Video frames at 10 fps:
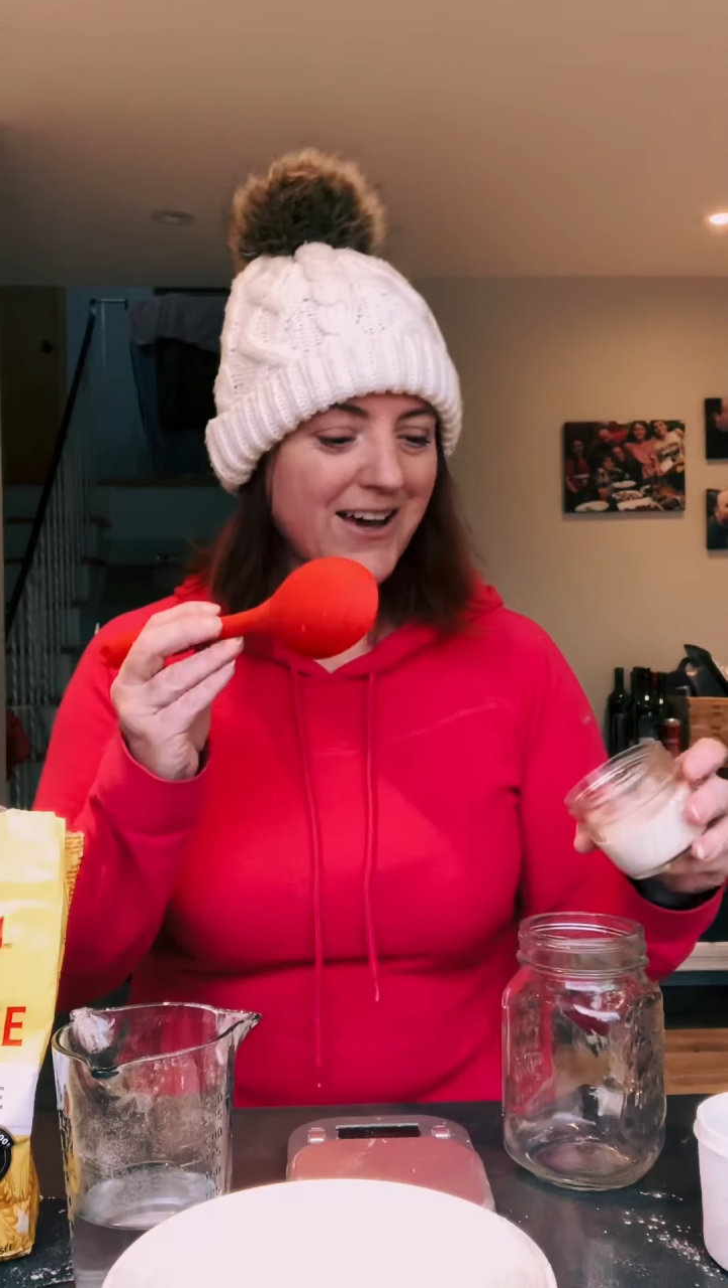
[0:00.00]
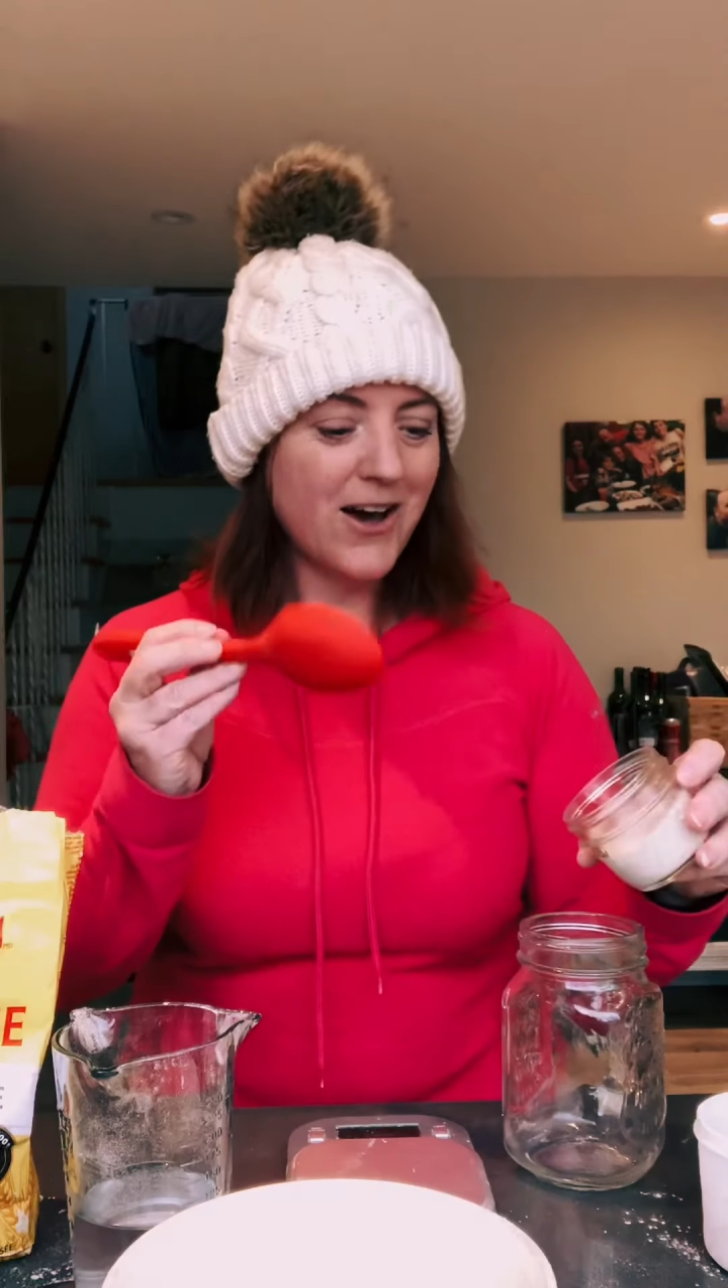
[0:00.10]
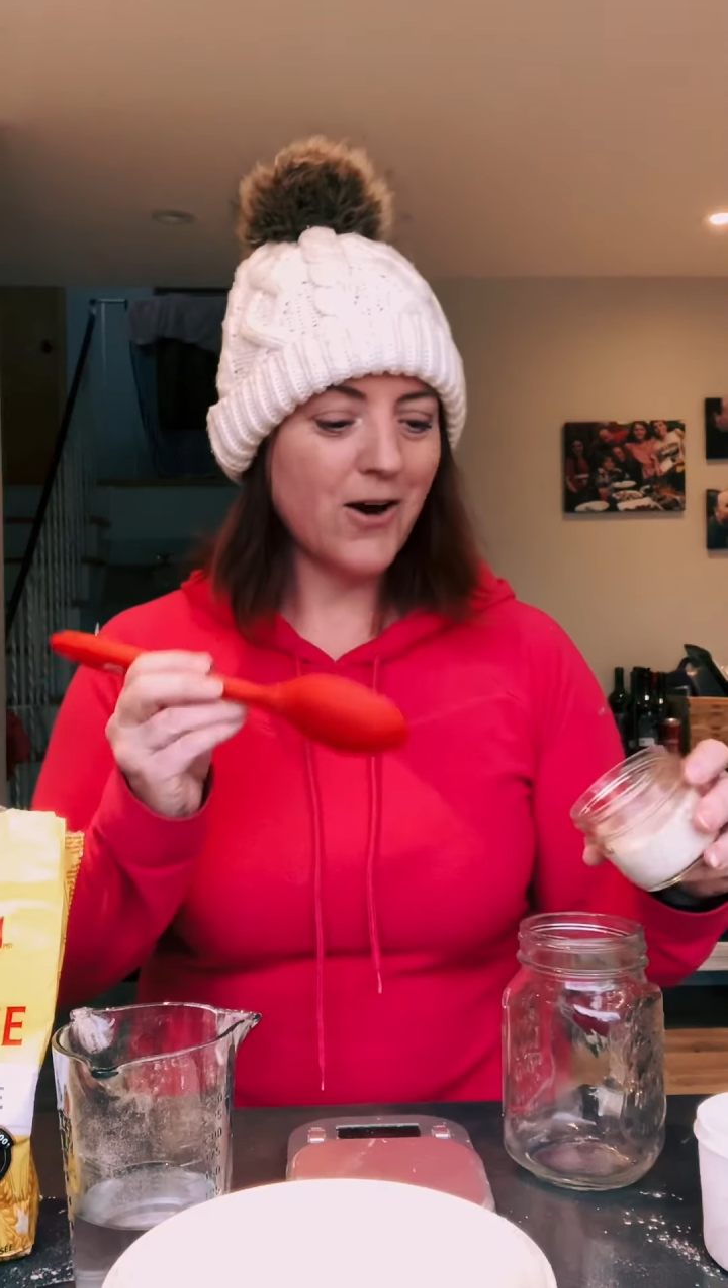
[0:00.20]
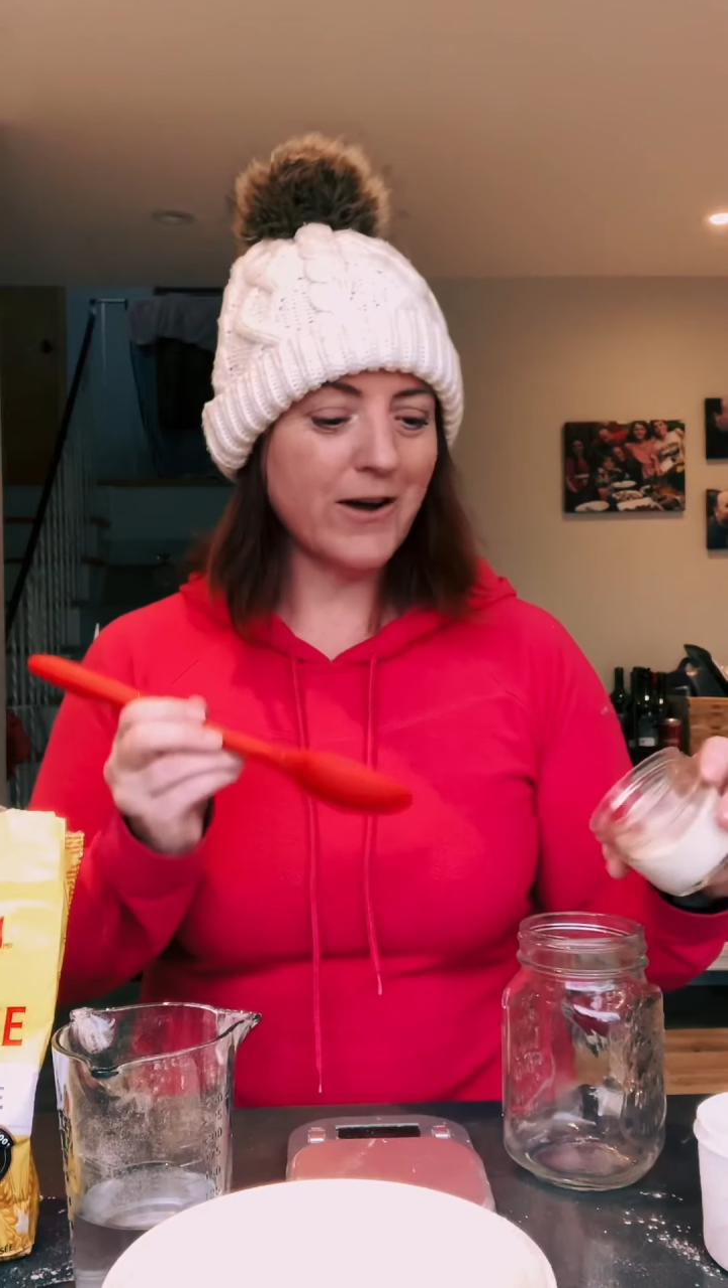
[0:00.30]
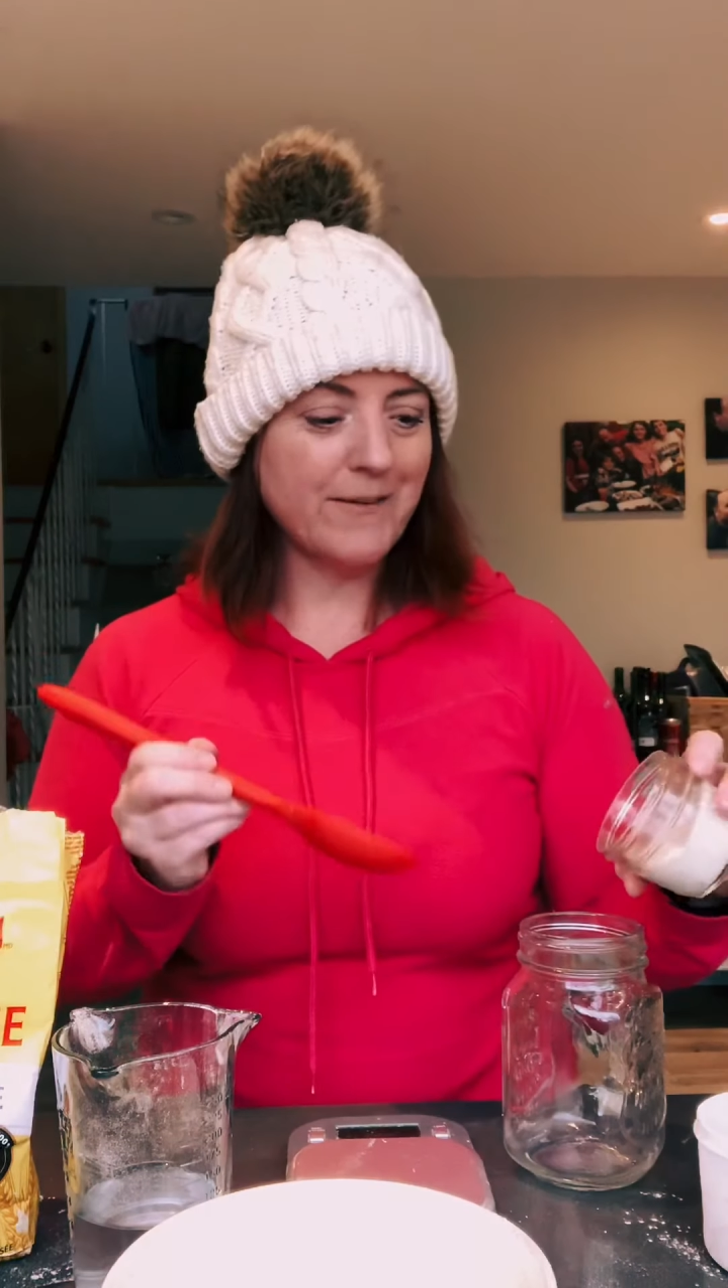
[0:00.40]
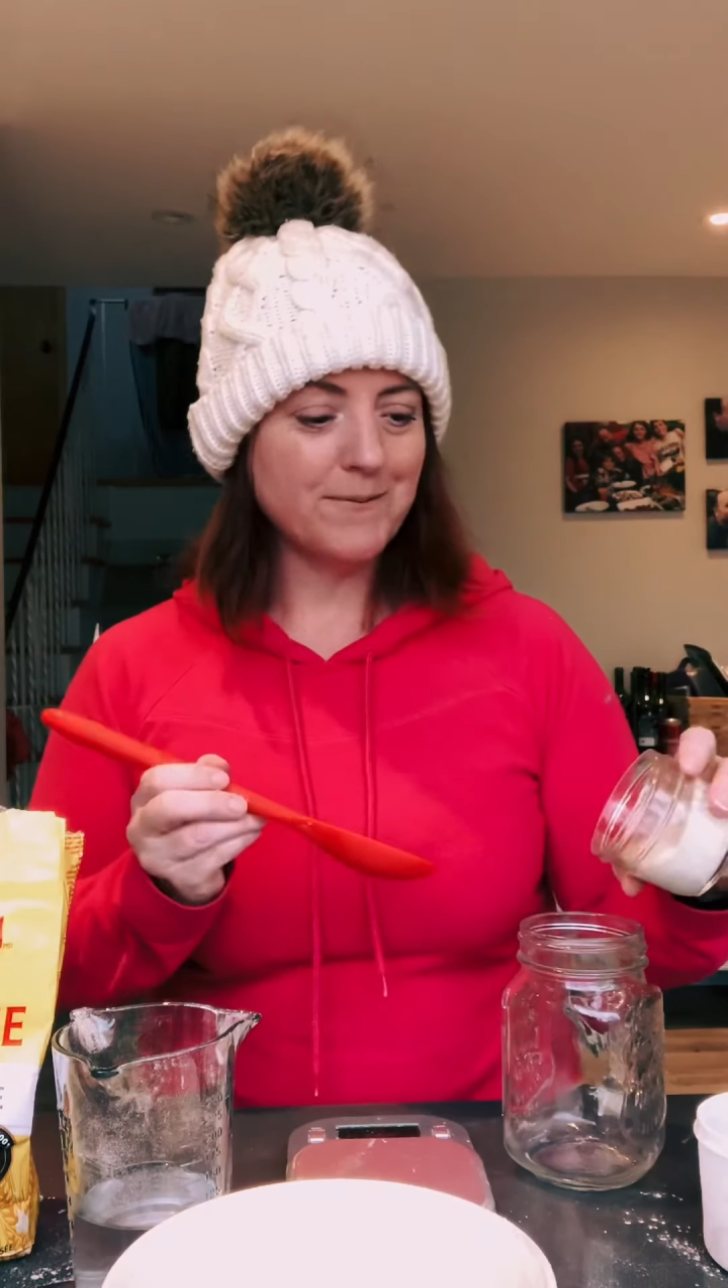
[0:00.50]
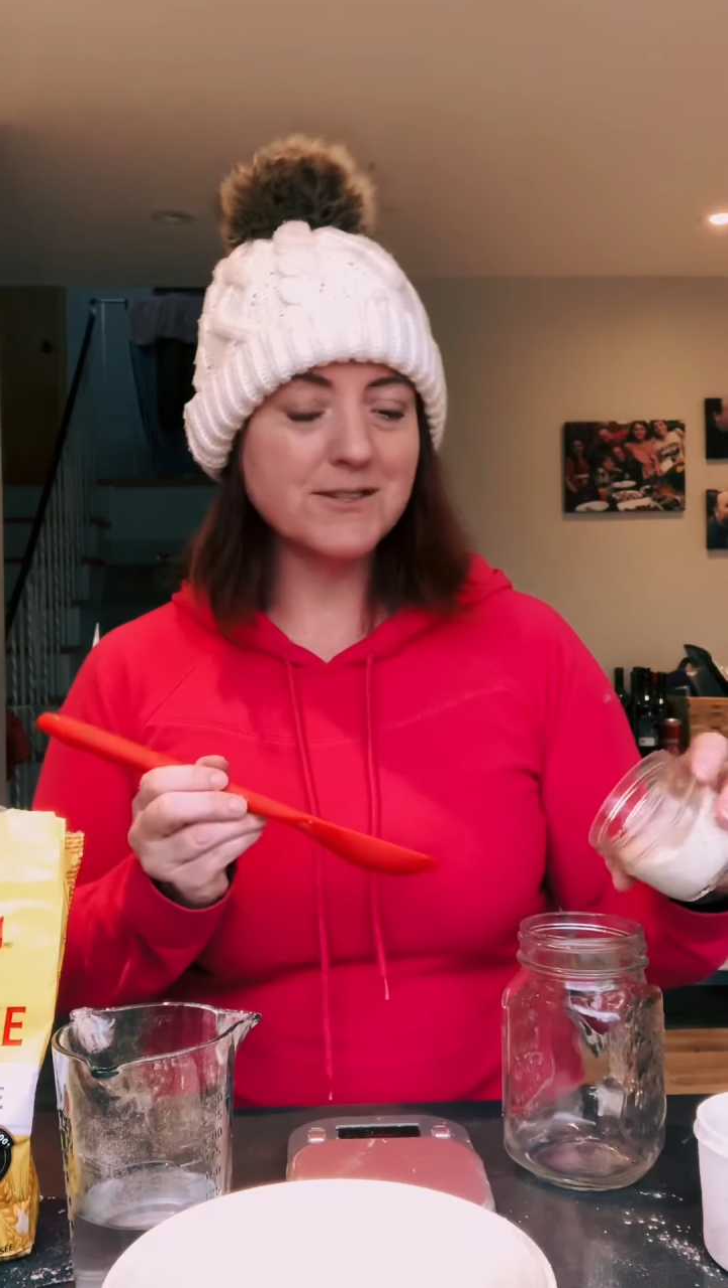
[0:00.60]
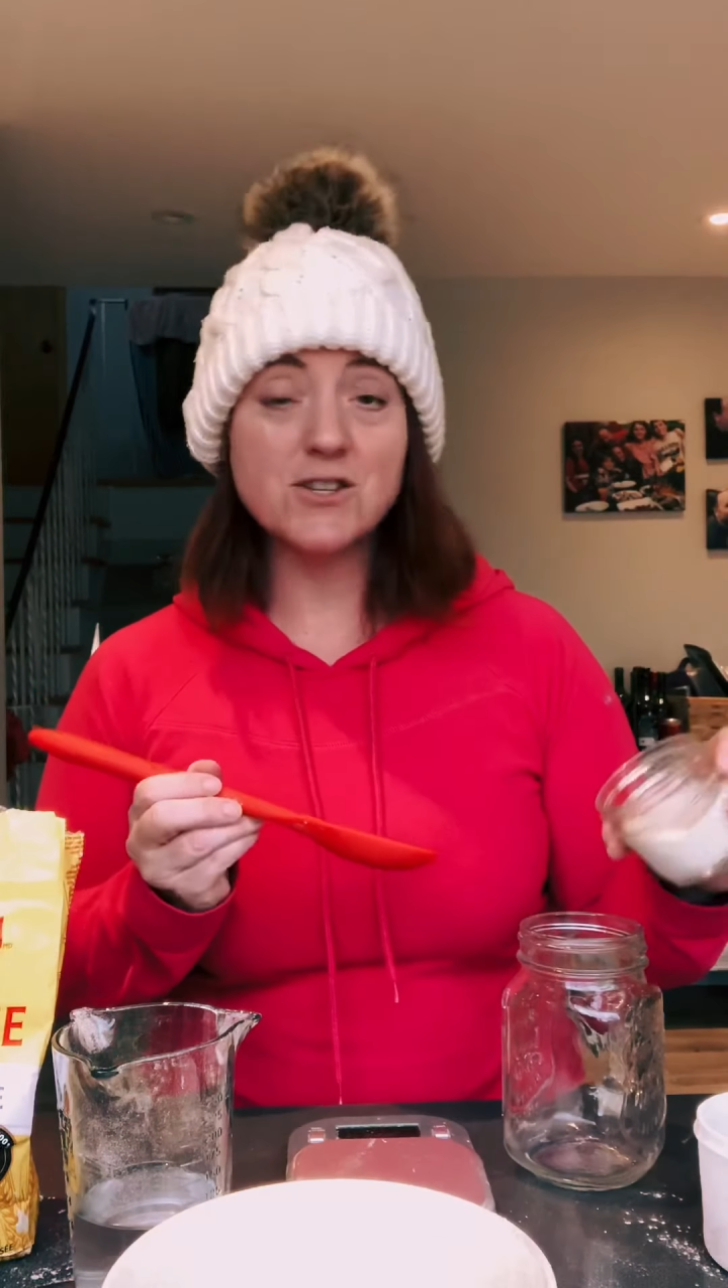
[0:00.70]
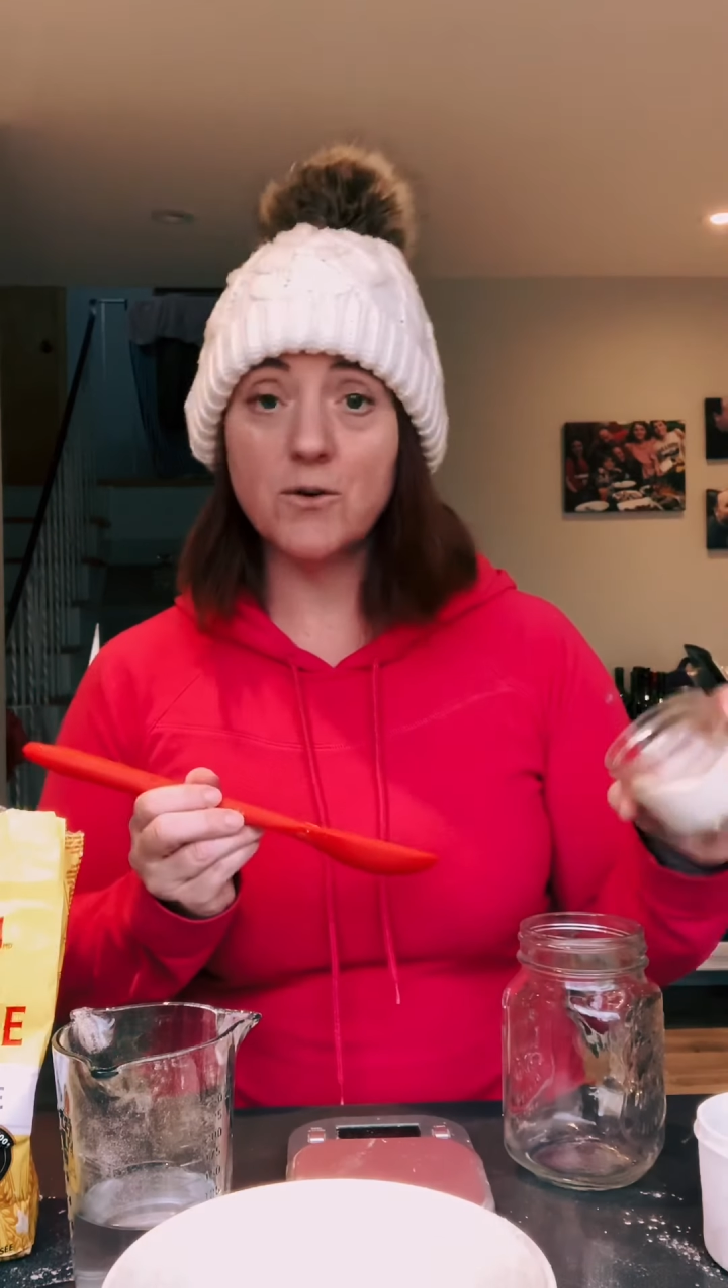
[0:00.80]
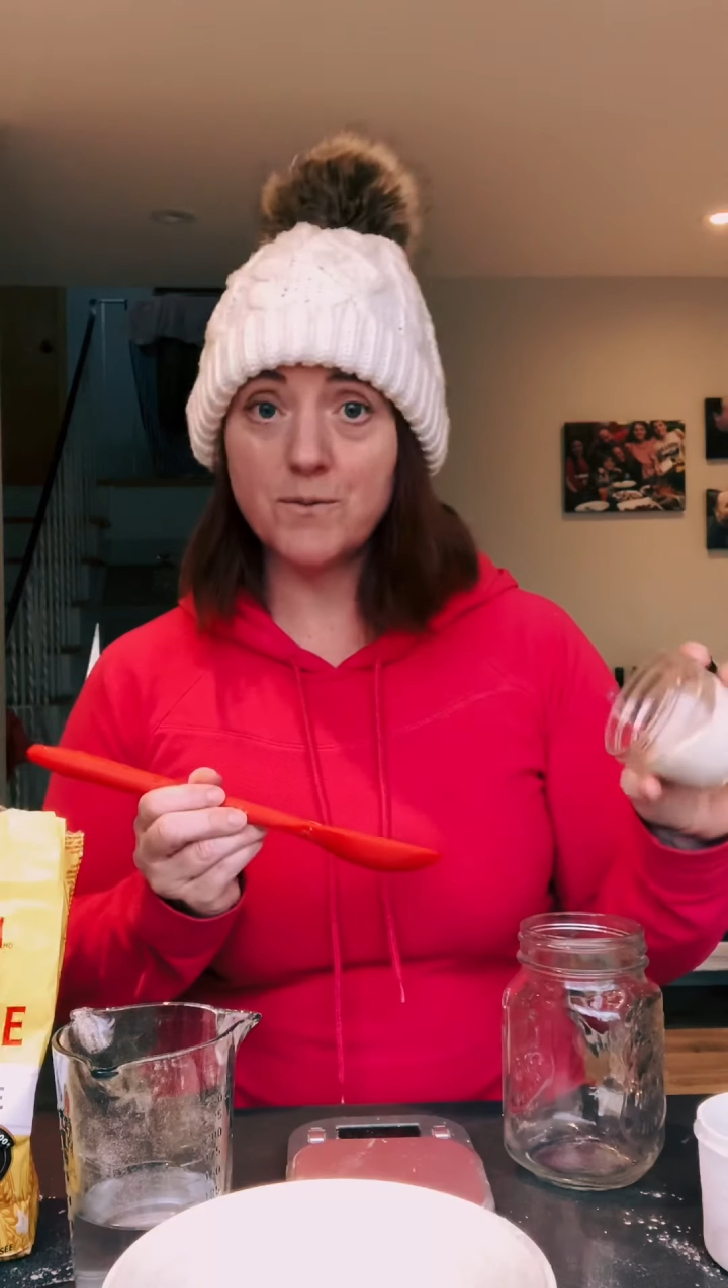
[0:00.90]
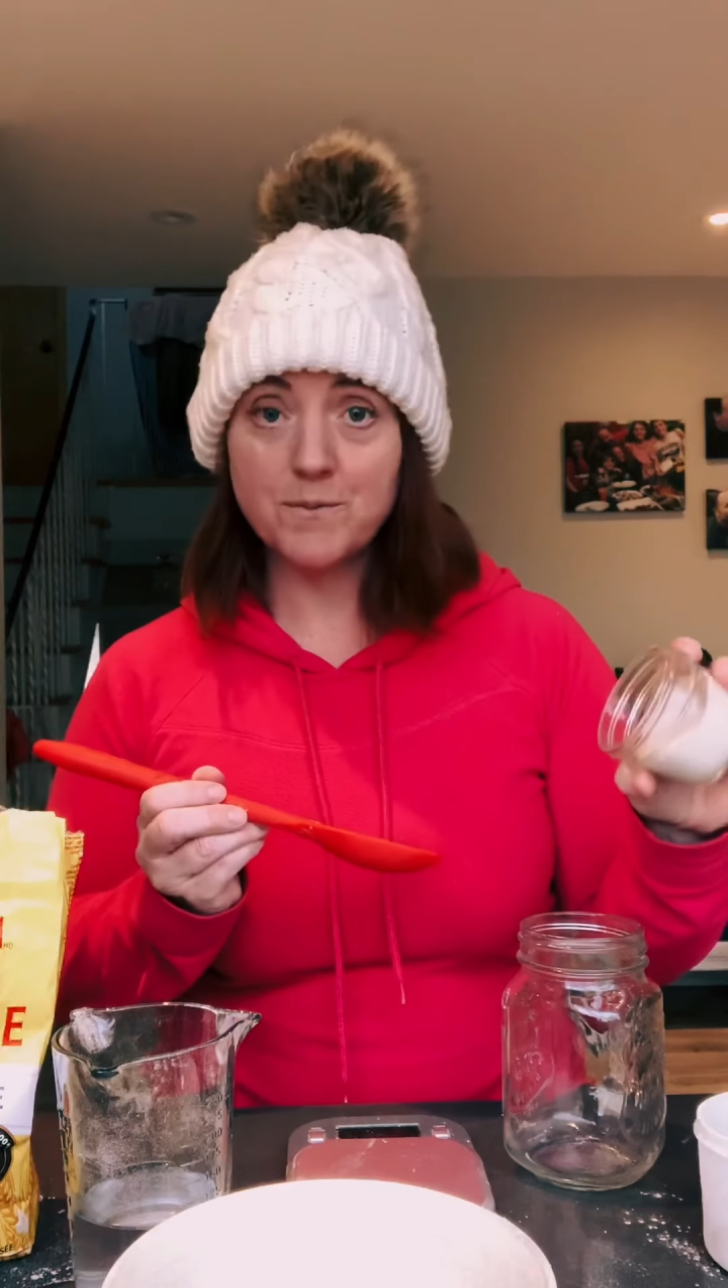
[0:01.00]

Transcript: Okay, so